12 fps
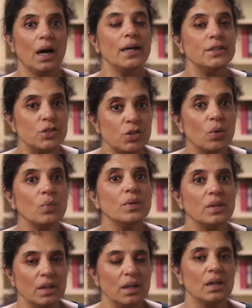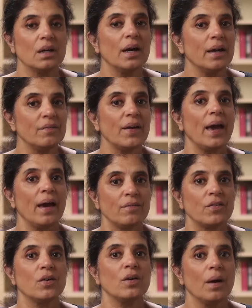I don't think I have
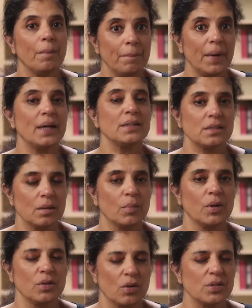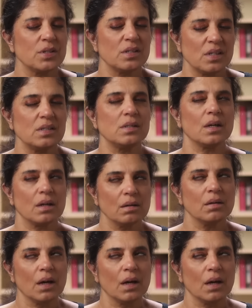ever met someone narcissistic.